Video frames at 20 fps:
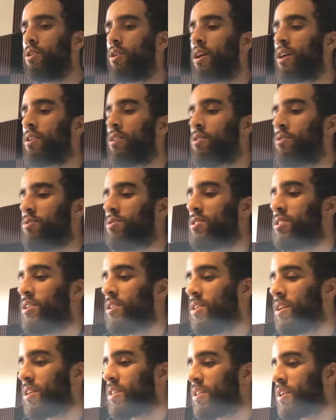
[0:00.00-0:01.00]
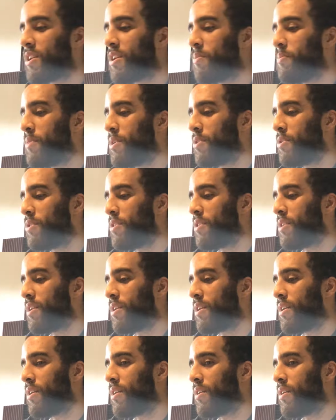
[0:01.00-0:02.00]
How do you see like the
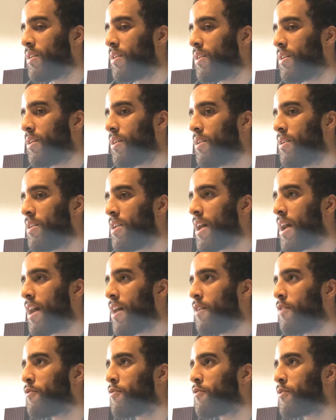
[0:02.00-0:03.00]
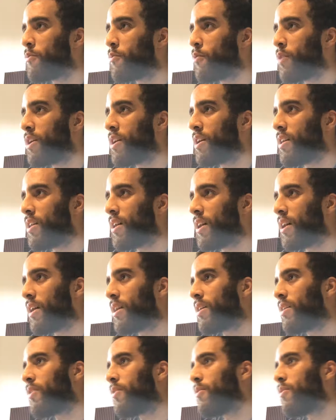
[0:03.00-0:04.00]
community now from what it
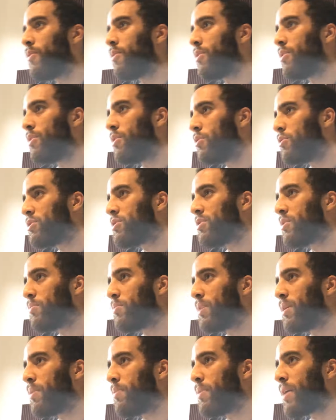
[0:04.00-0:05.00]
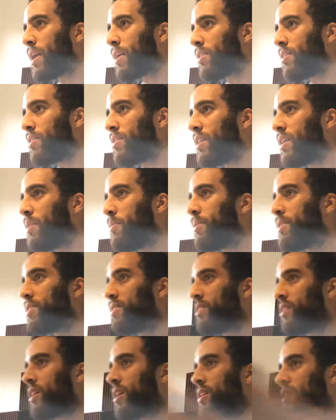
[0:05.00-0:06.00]
like used to be back in the day?
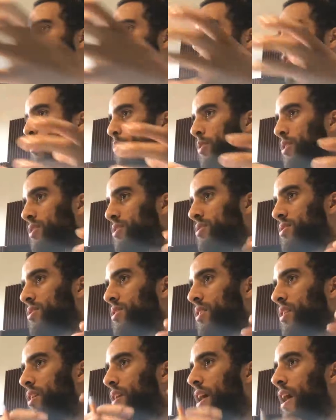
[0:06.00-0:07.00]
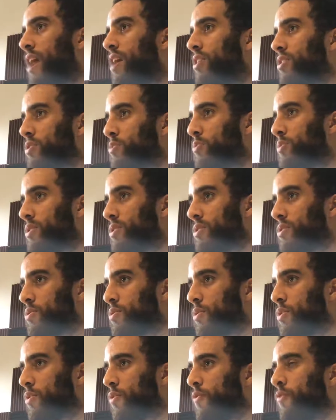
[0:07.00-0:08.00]
Because it kind of Alex was
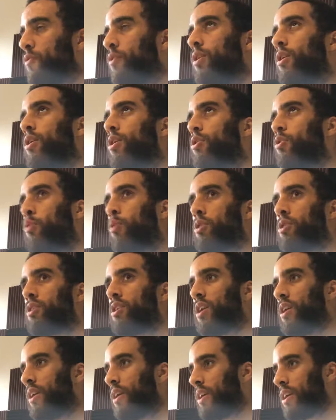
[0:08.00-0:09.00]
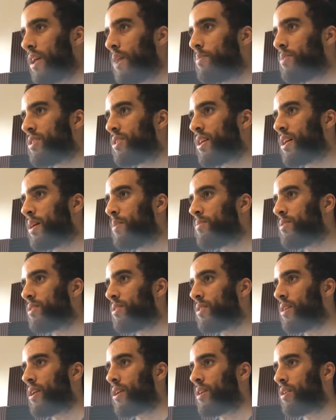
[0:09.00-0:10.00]
sort of coordinating game jams,
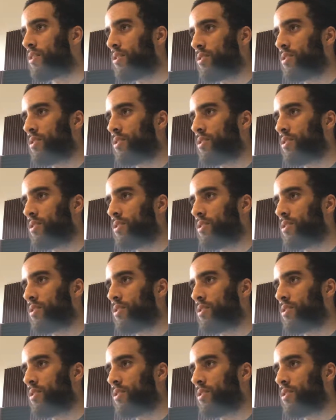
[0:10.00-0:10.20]
and